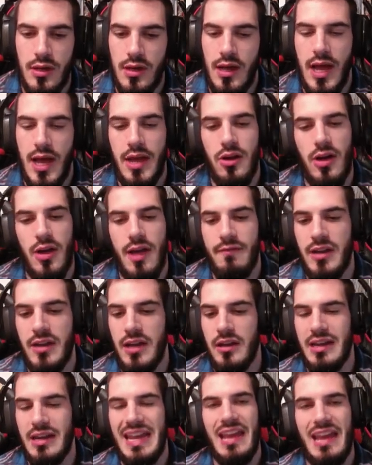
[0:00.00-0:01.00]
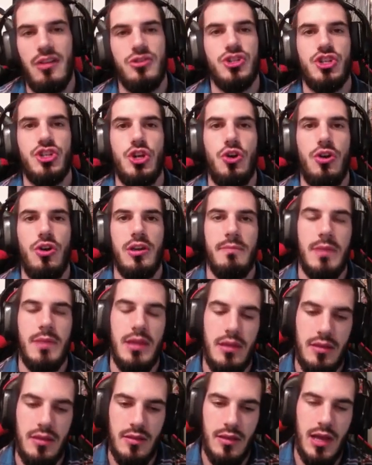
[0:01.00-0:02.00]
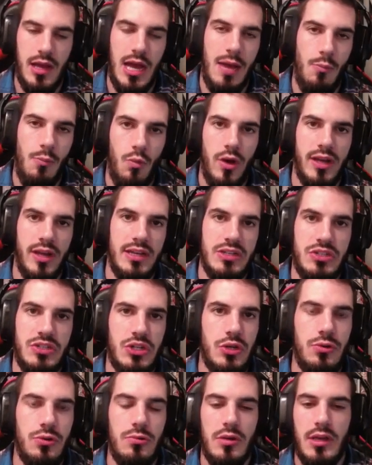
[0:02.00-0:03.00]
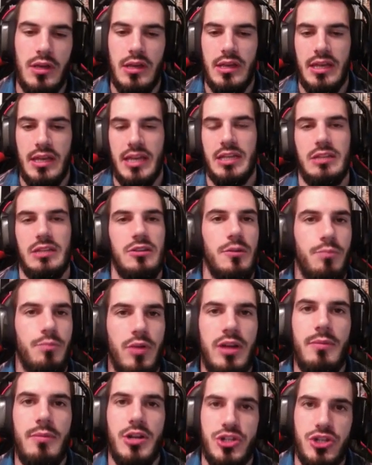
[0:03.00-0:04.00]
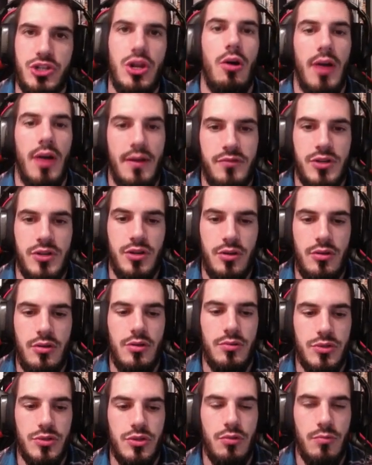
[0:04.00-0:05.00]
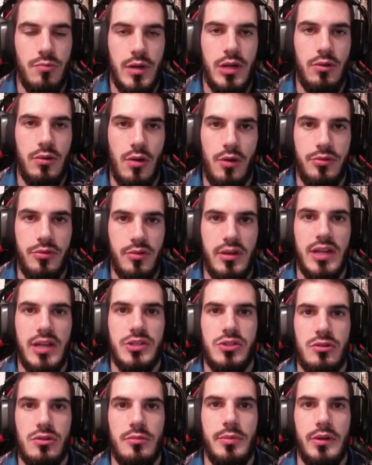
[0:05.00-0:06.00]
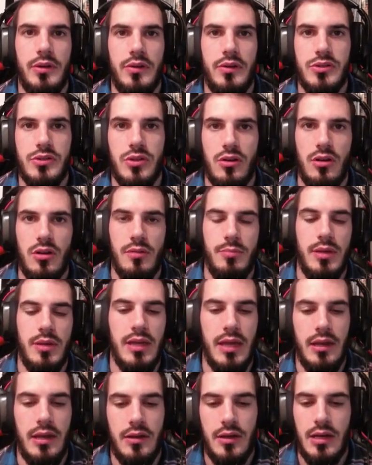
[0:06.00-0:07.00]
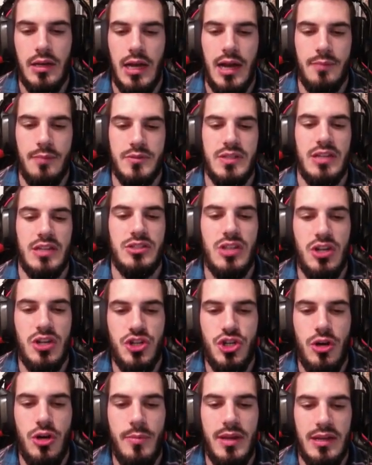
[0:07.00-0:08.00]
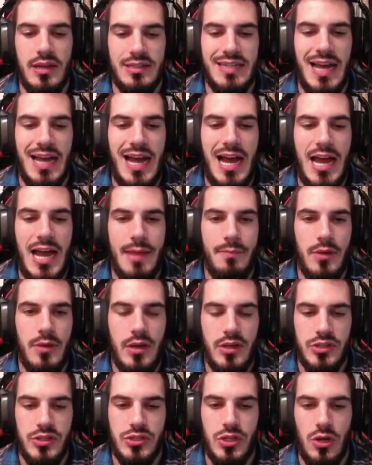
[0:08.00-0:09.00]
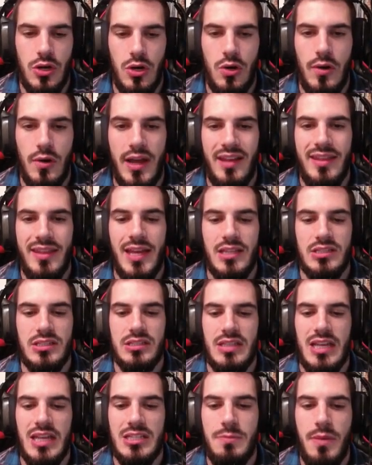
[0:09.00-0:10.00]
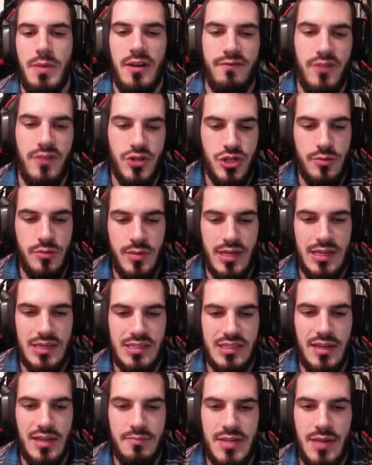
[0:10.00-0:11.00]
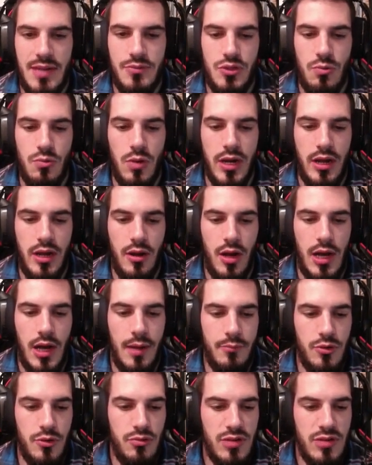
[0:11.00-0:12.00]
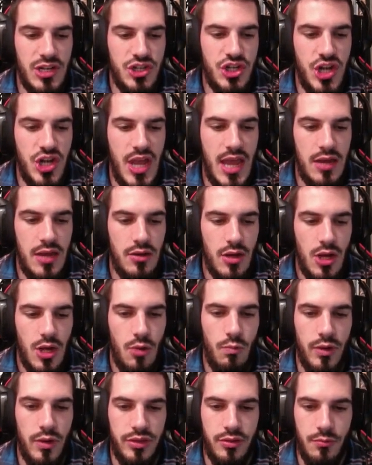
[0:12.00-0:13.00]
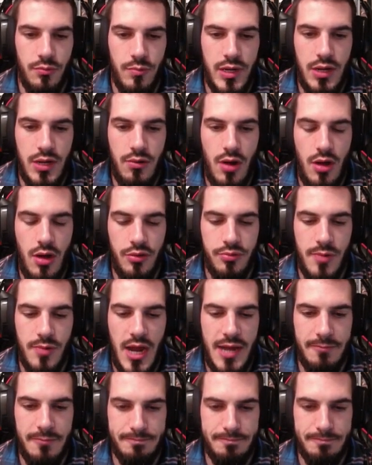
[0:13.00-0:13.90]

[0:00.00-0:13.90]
I don't have an indicator showing me 1 and 2. You pretty much know after you use your regrowth, your next two abilities are going to be it. So that's going to show me a time. So, and that's beneficial because sometimes you want to you initiate with the regrowth, right?